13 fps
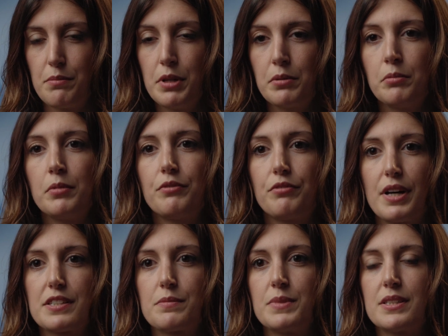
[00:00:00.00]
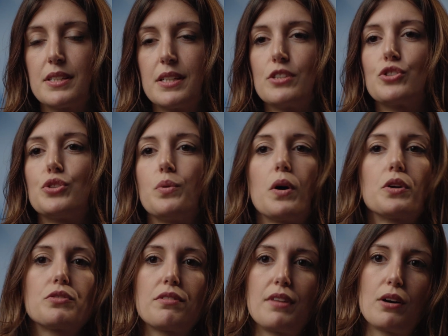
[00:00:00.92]
minimum investment is
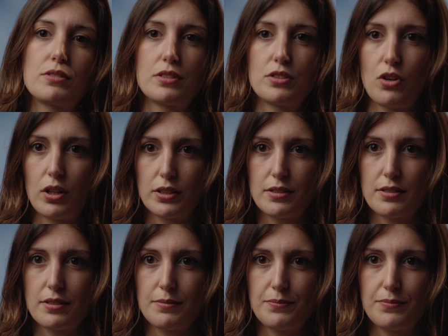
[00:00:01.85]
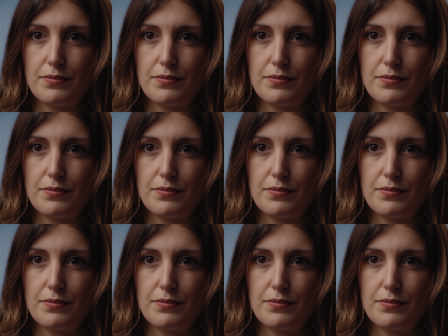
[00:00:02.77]
$200,000.